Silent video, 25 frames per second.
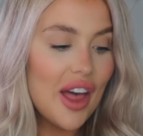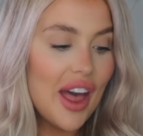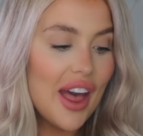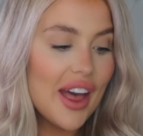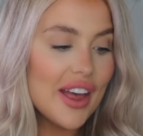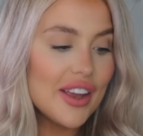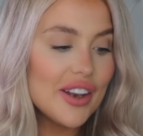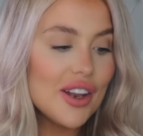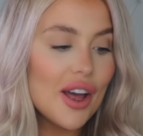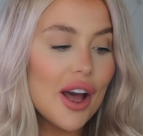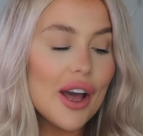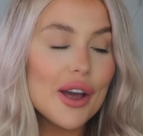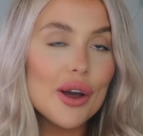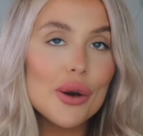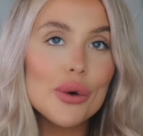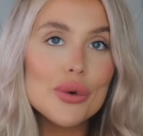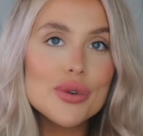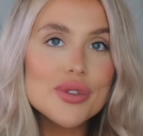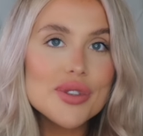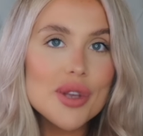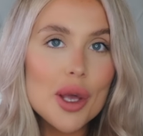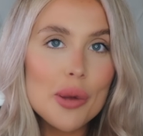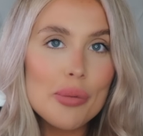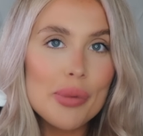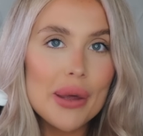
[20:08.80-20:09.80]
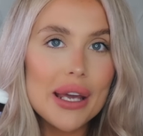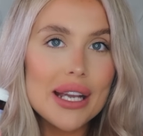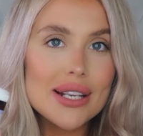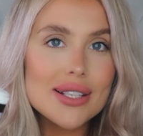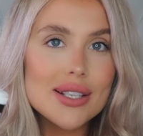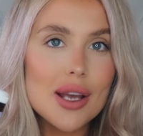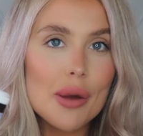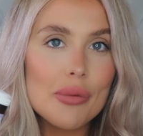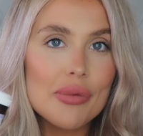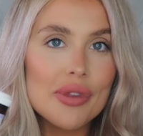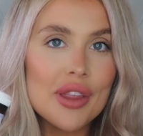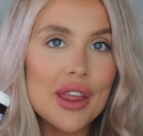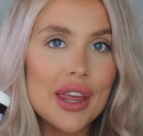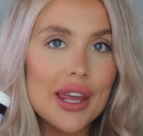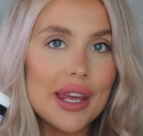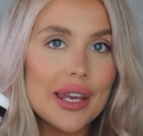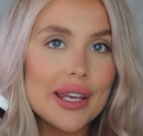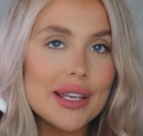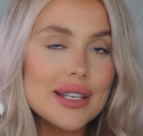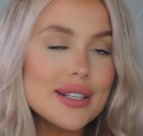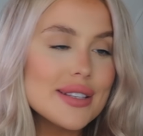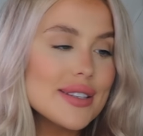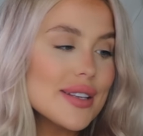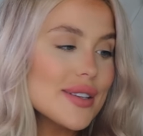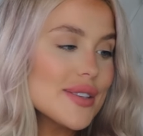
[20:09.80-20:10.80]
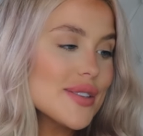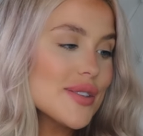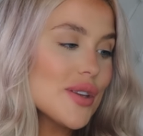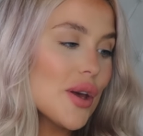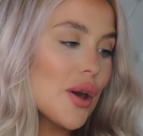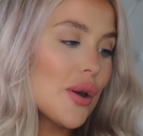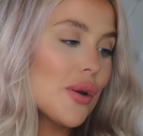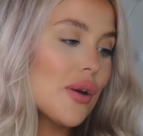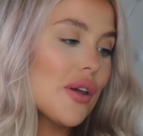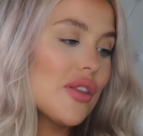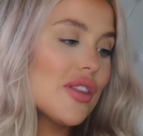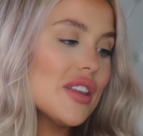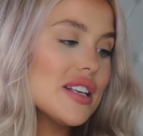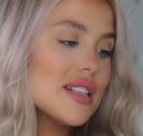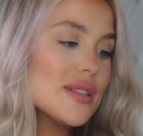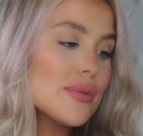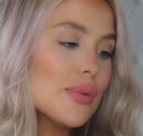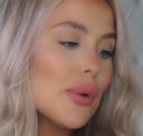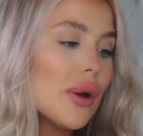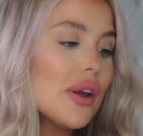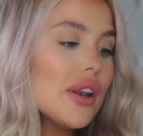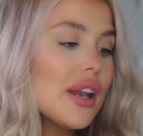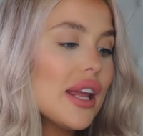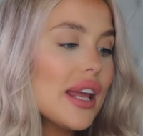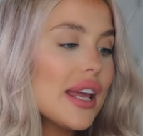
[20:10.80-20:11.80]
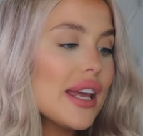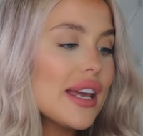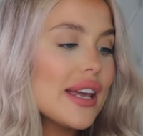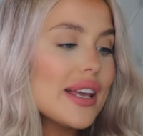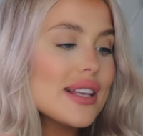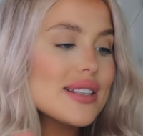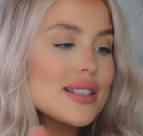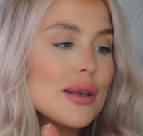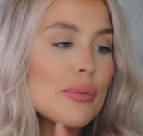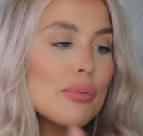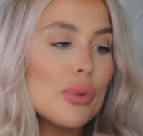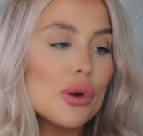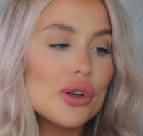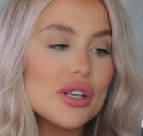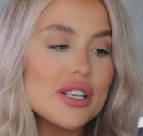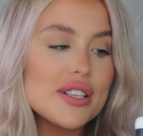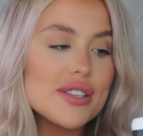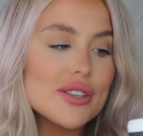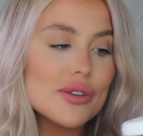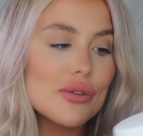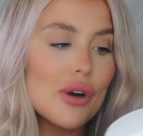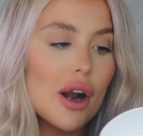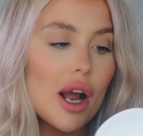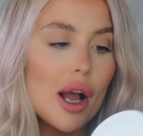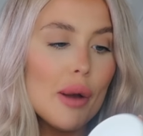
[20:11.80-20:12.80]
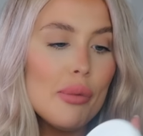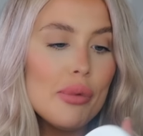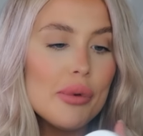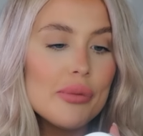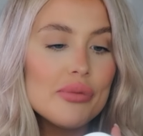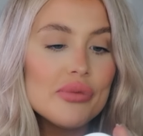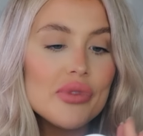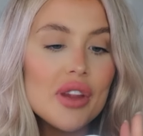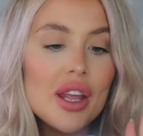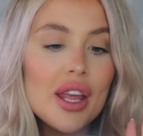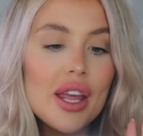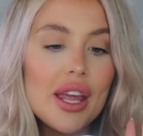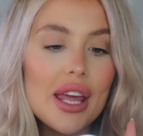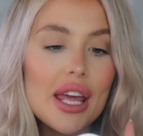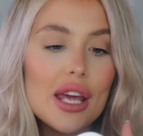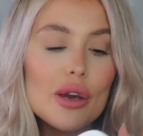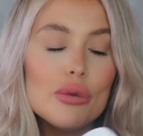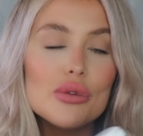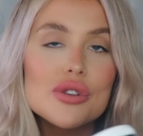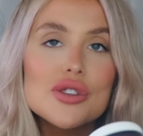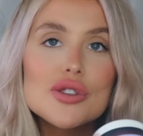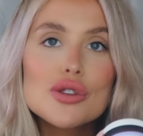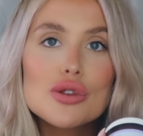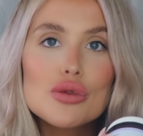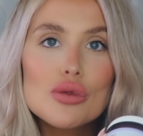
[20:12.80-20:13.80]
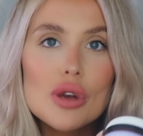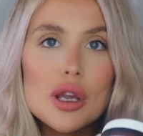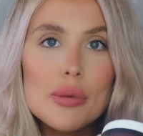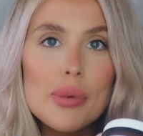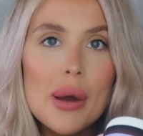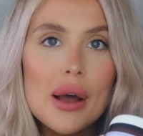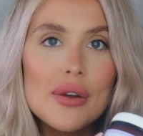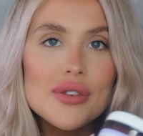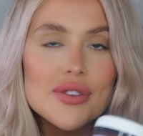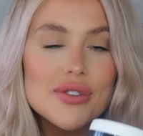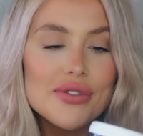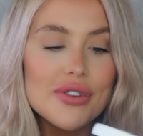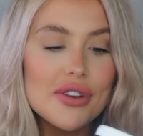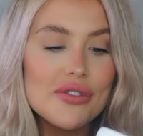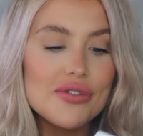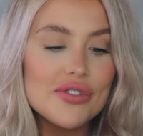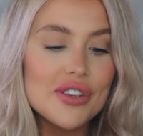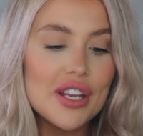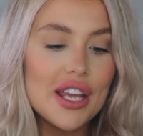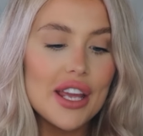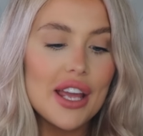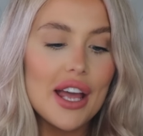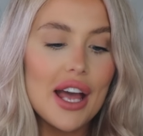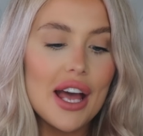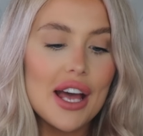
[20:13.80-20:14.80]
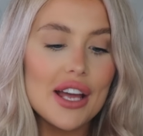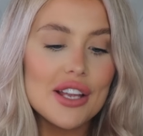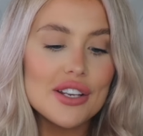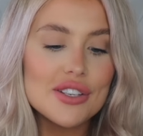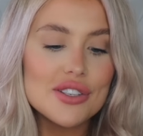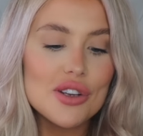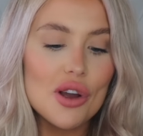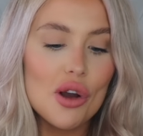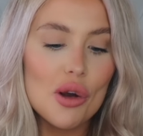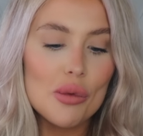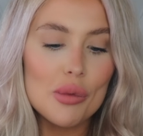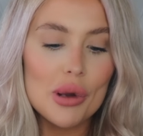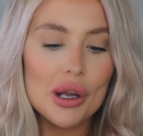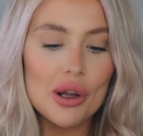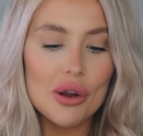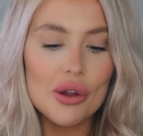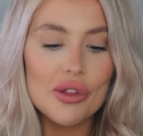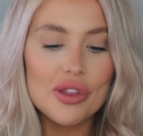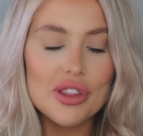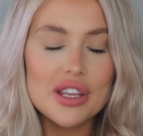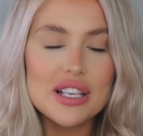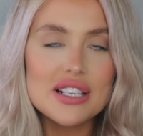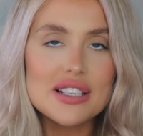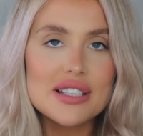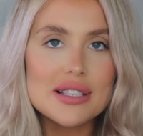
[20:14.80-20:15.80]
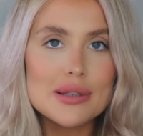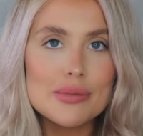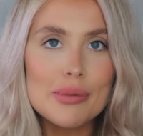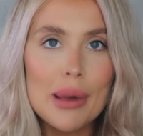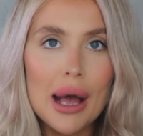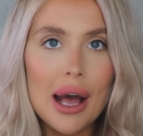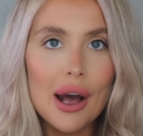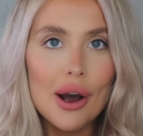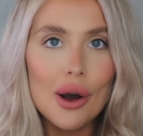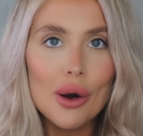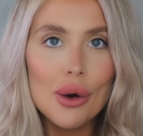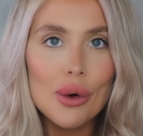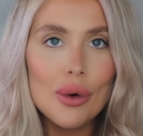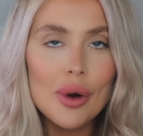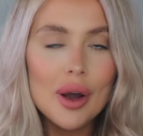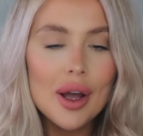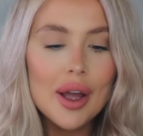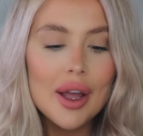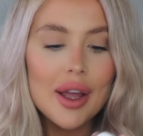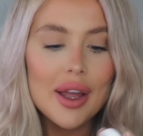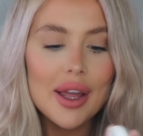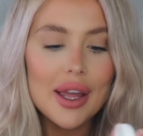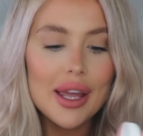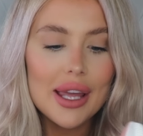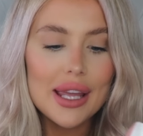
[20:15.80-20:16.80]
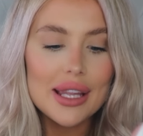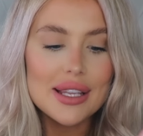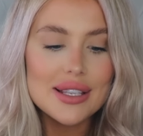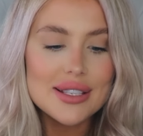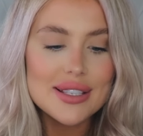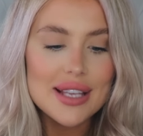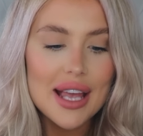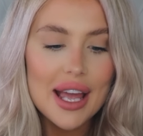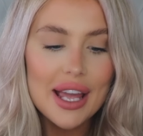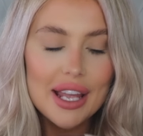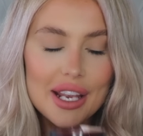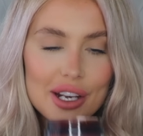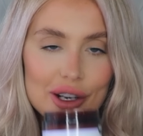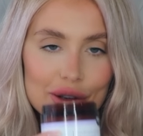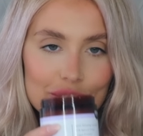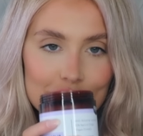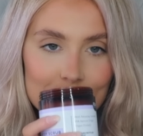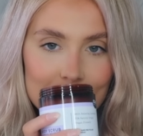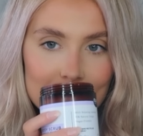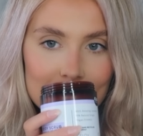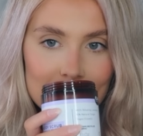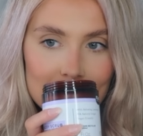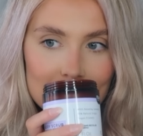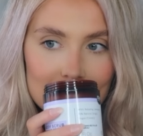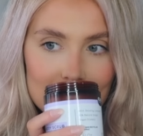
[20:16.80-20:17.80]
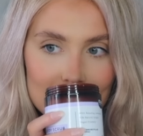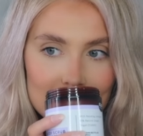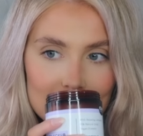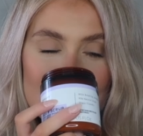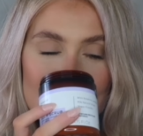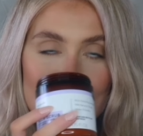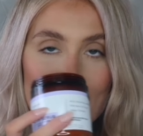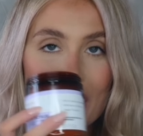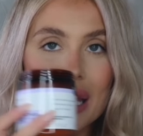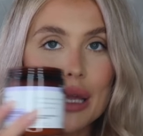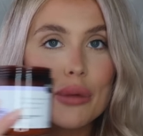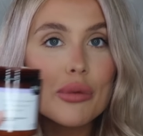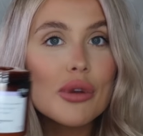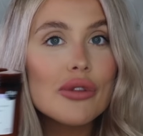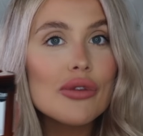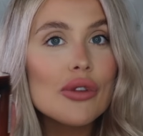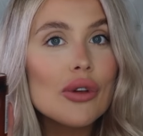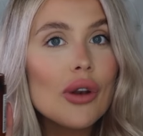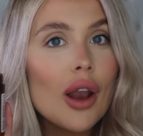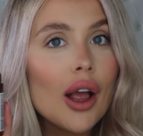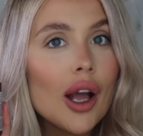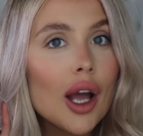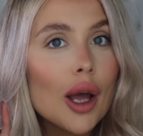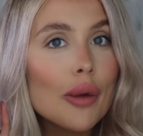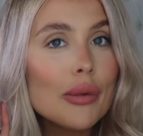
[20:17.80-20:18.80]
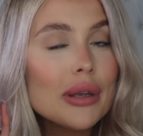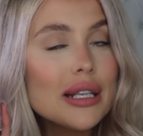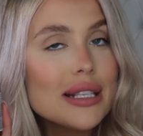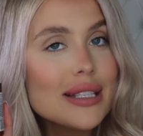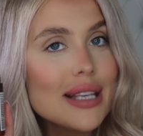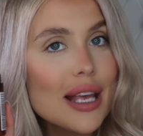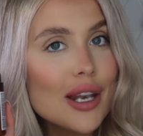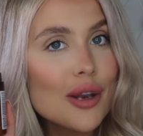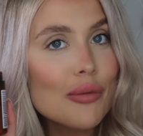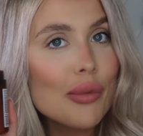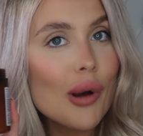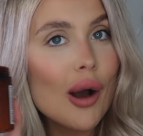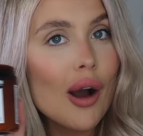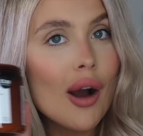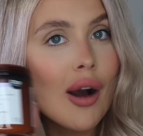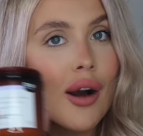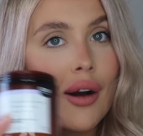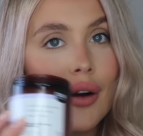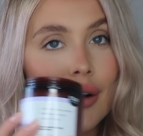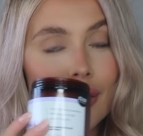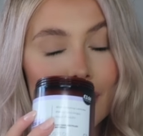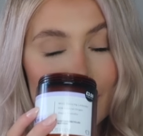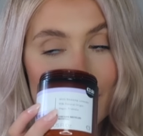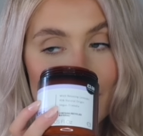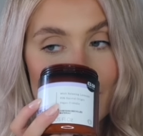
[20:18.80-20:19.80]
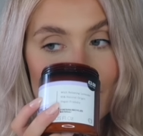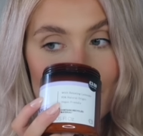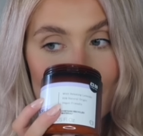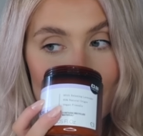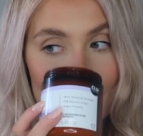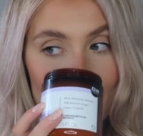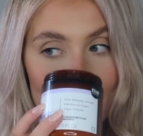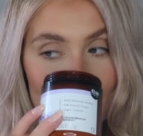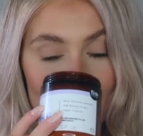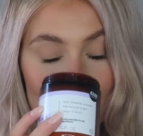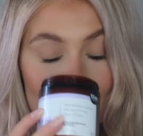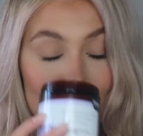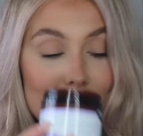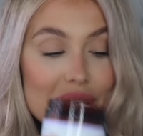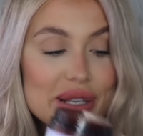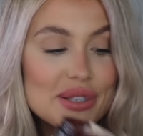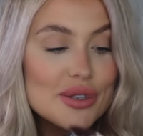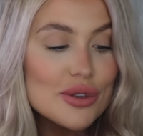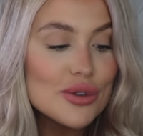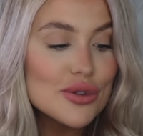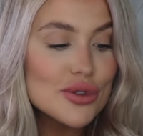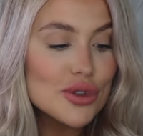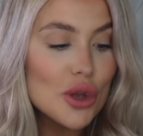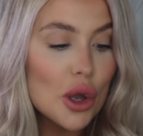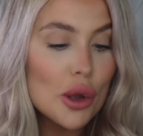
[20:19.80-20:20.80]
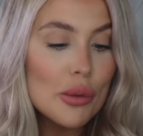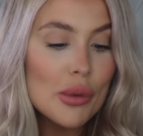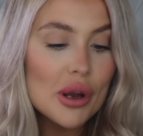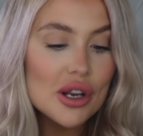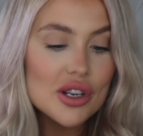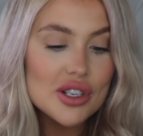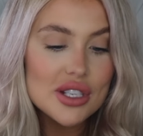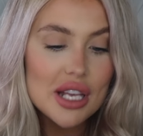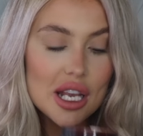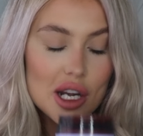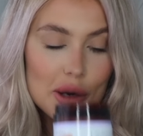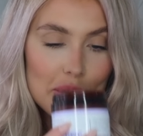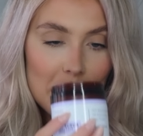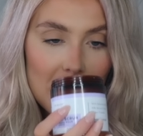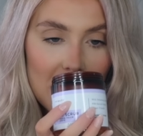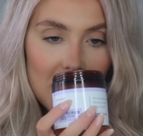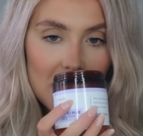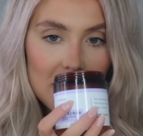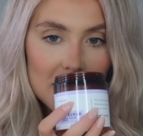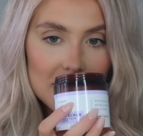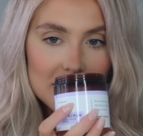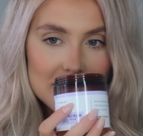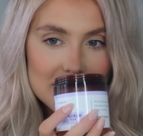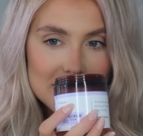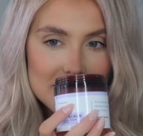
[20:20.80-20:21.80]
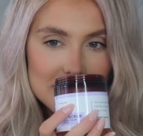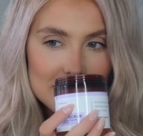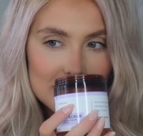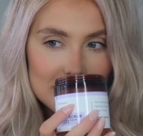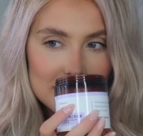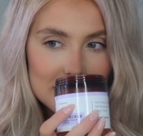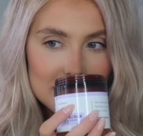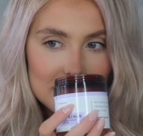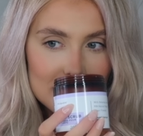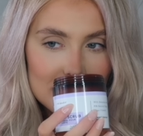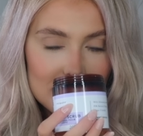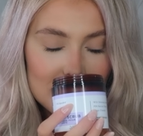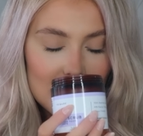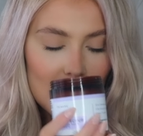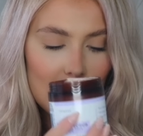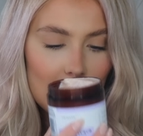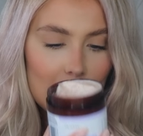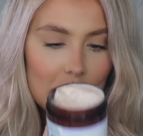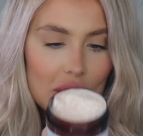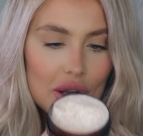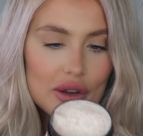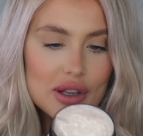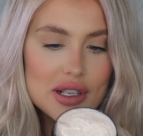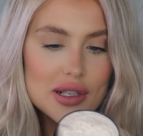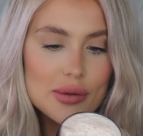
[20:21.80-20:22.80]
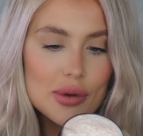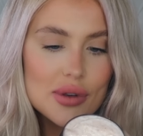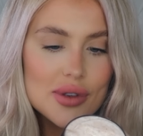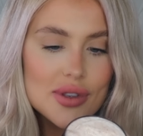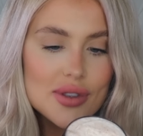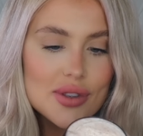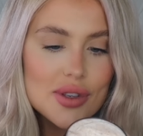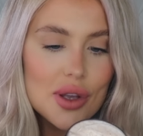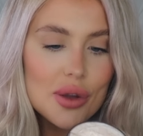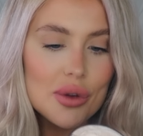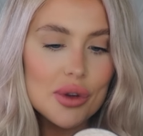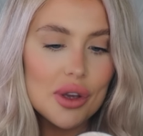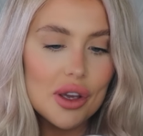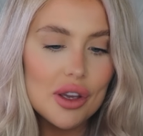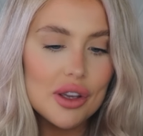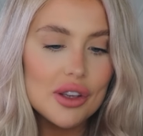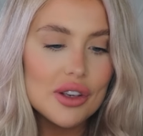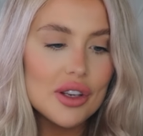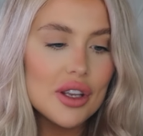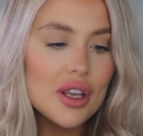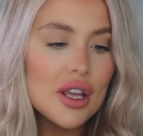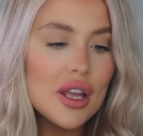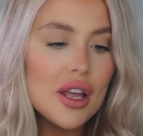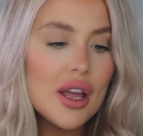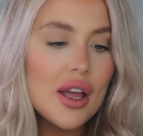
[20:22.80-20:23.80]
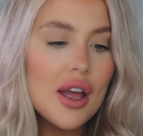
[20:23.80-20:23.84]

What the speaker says: Then I also picked up these. So this one is a body scrub. It was £3.50, and oh my God, these smell insane. It's making me feel like I'm in Centre Parks. Miss you so much, Centre Parks. Oh my God, that smells so good.